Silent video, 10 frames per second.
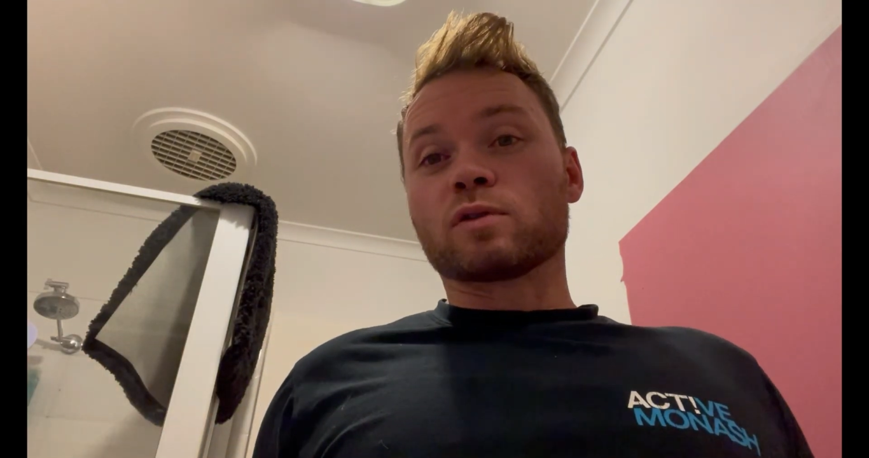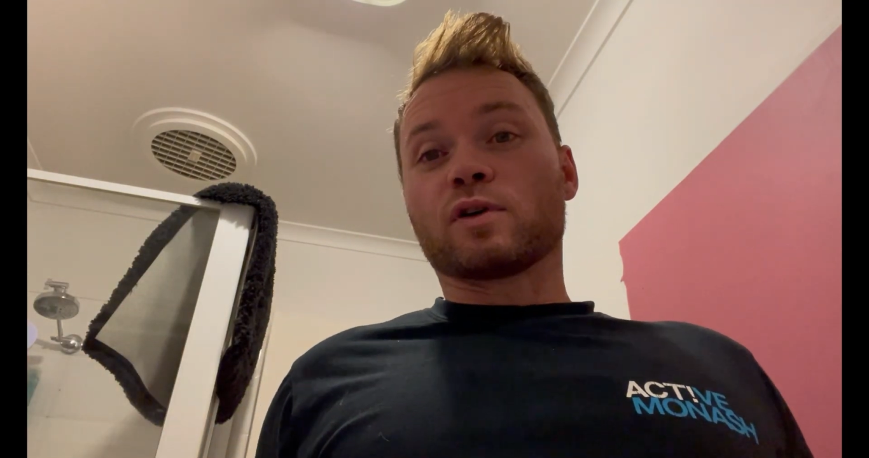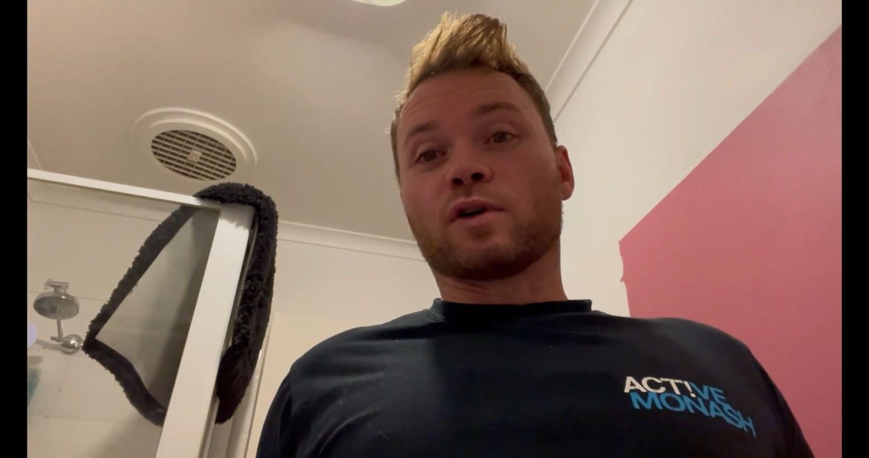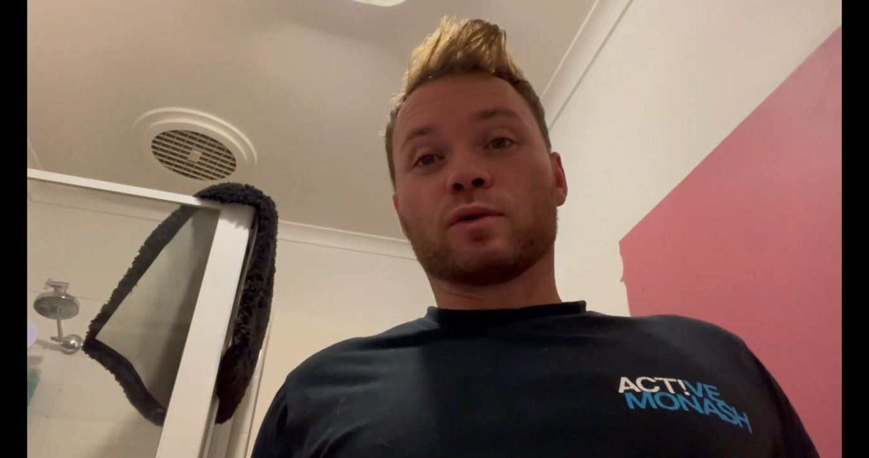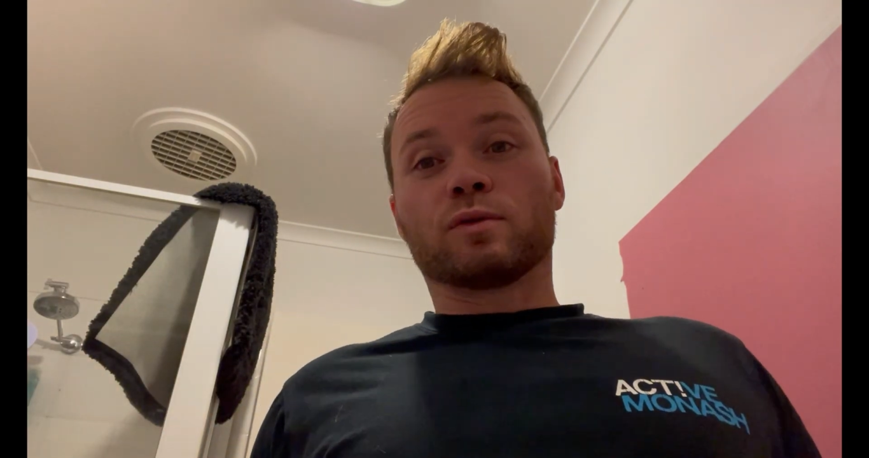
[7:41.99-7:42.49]

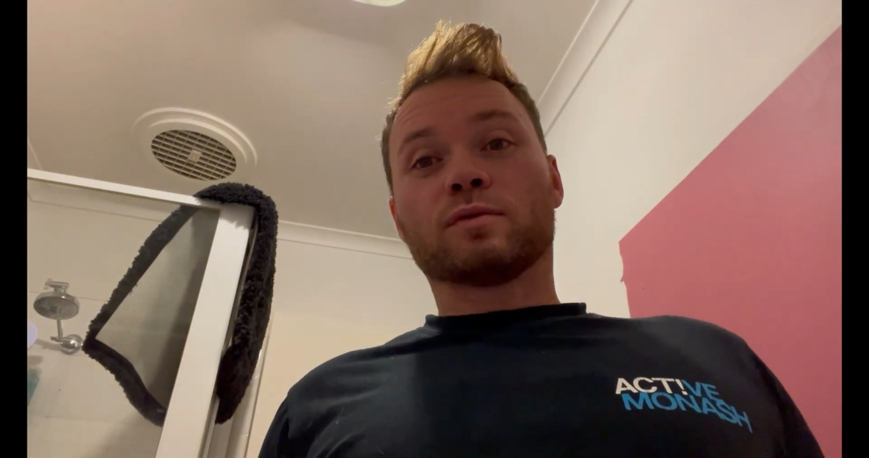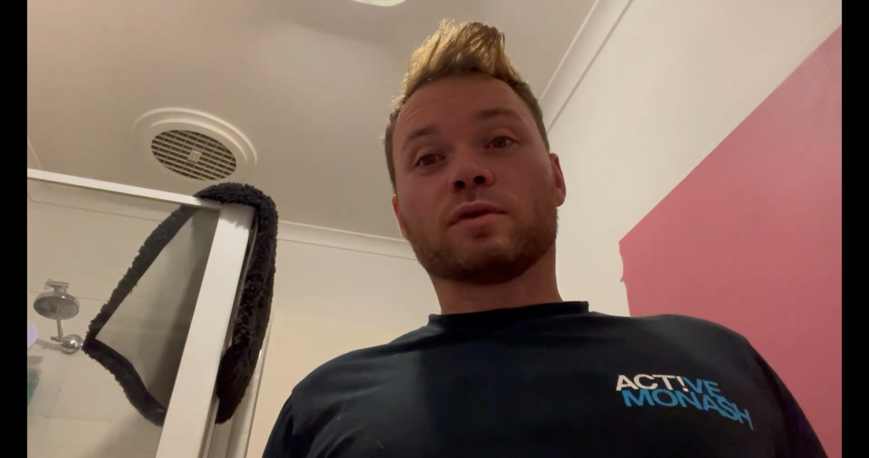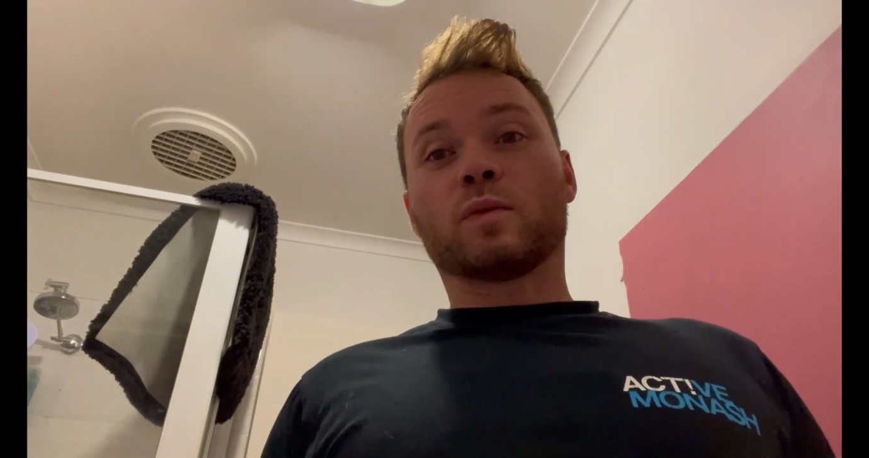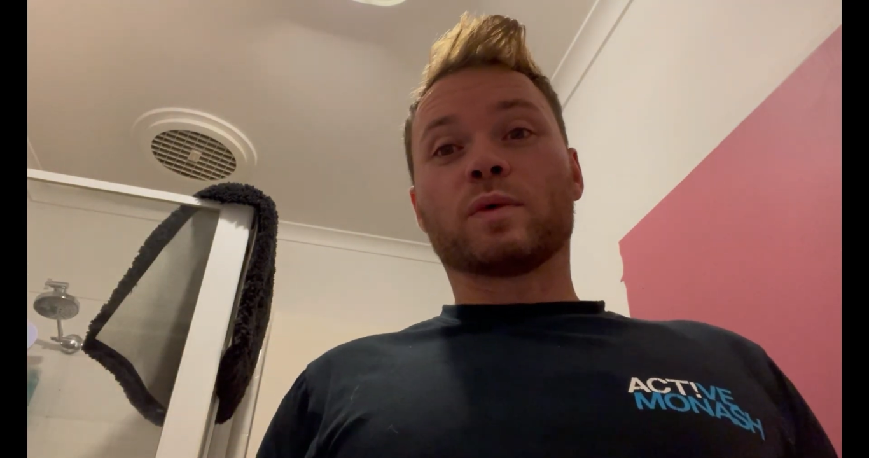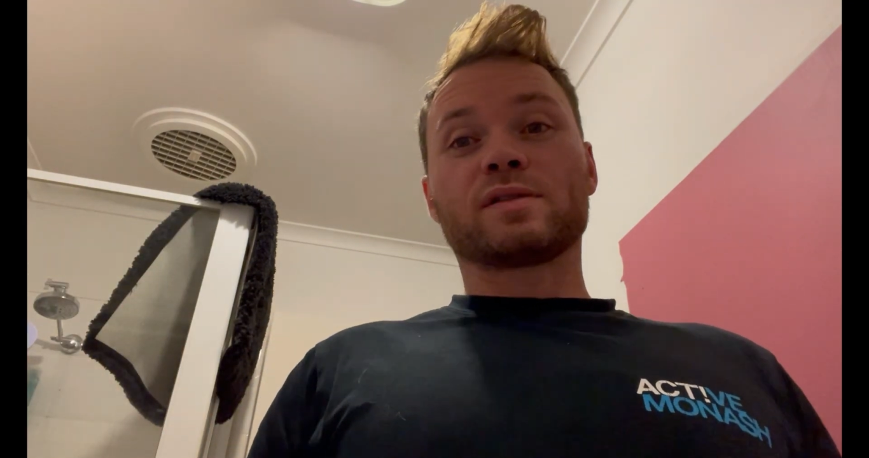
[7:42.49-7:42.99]
so
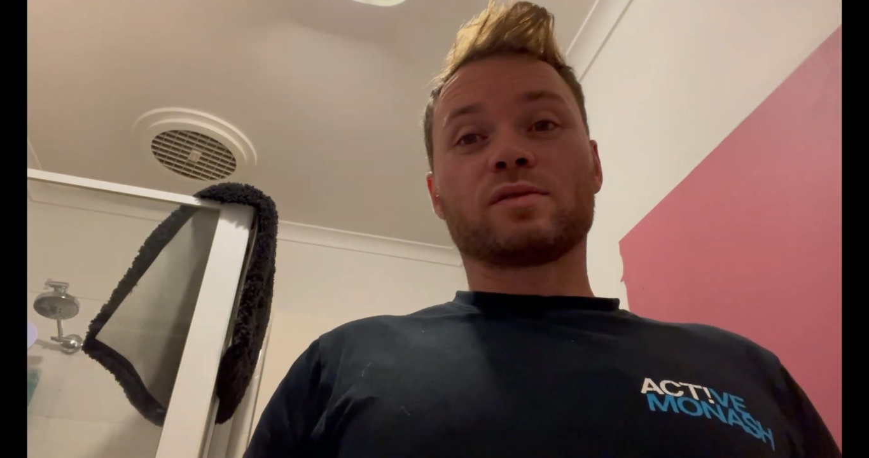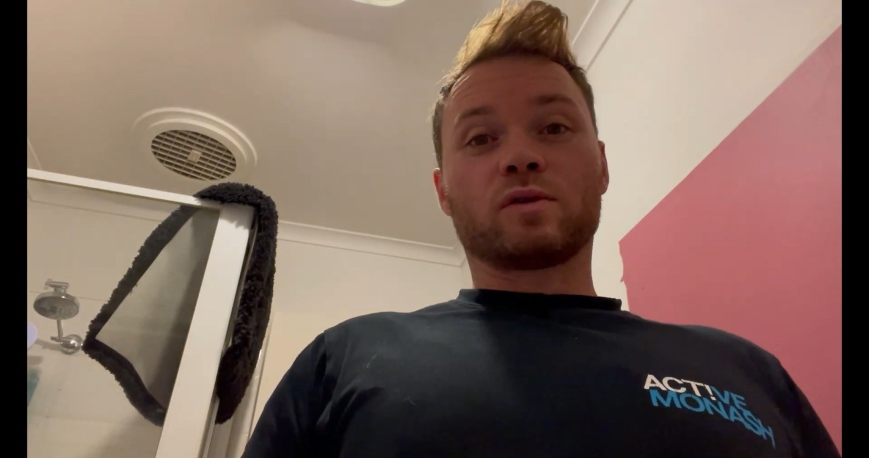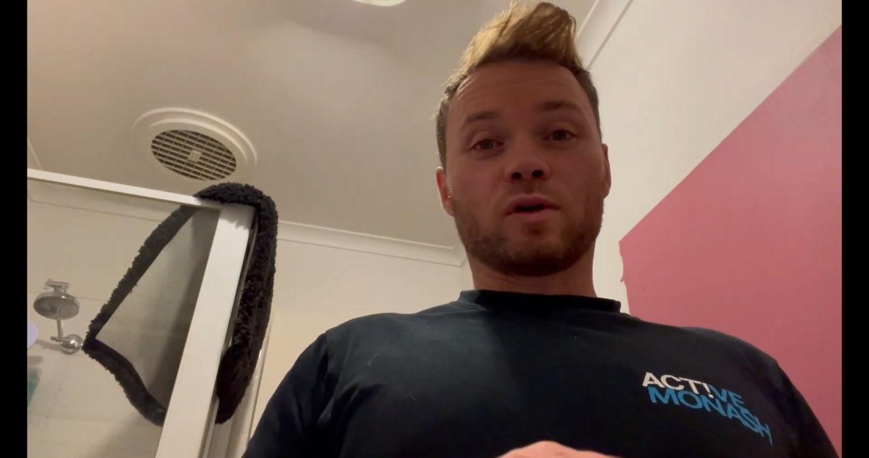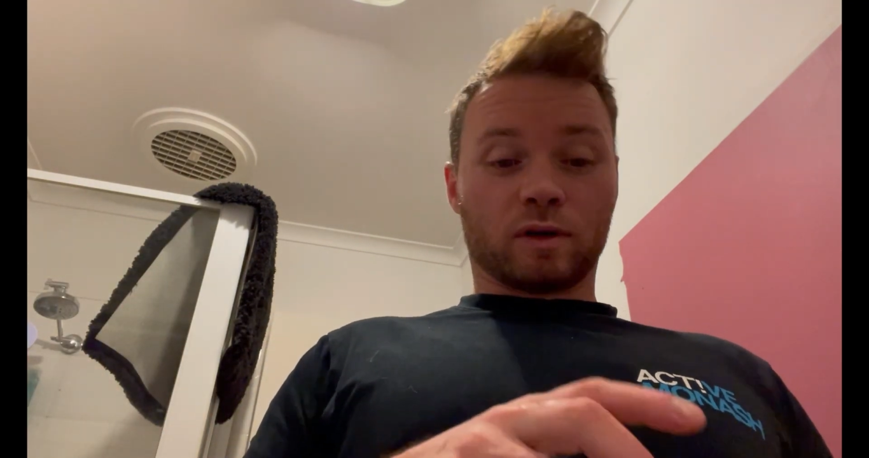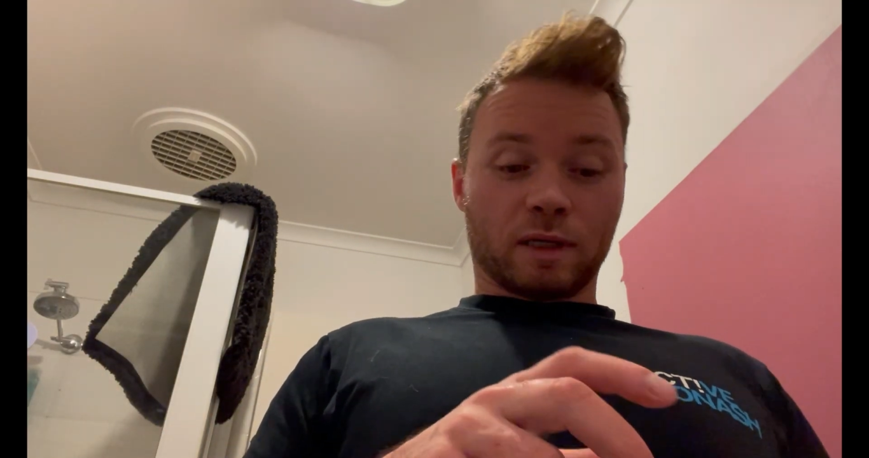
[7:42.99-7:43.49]
we still
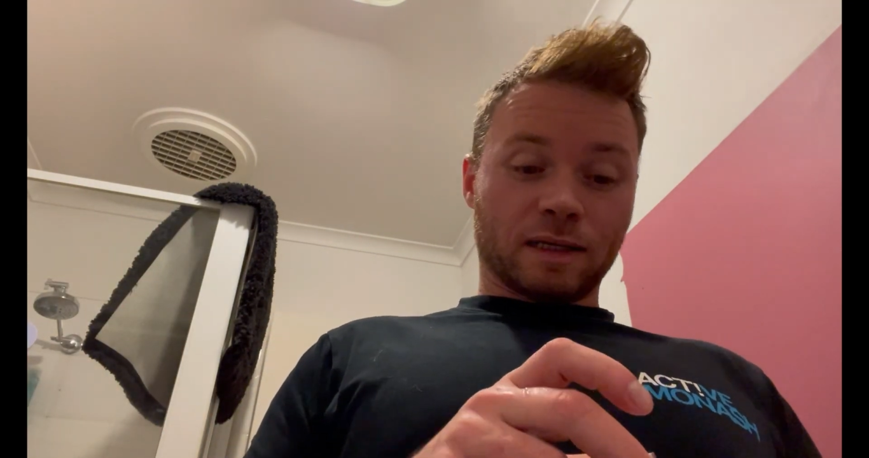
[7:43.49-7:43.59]
got